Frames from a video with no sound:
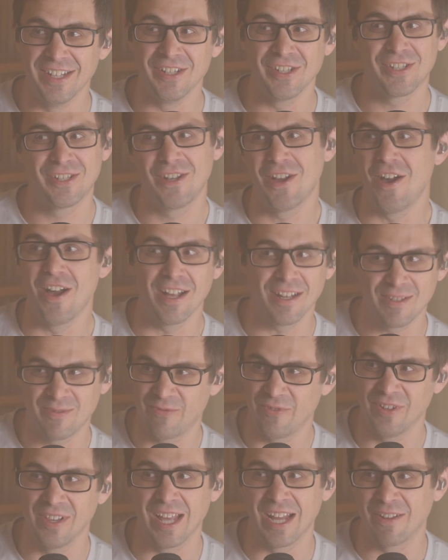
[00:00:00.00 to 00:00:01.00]
and just talked
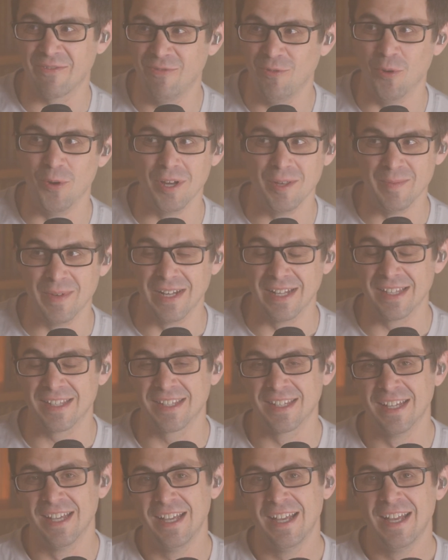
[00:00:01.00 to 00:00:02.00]
for like 40
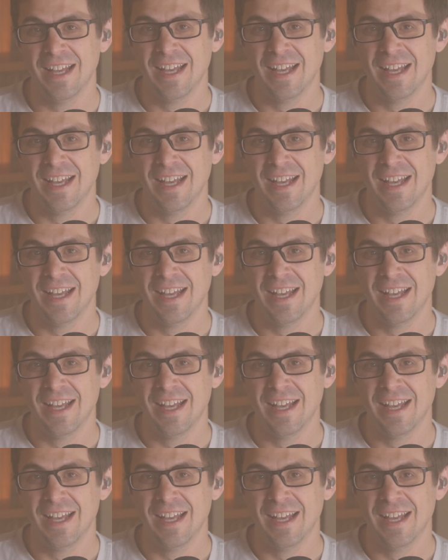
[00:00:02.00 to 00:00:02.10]
minutes.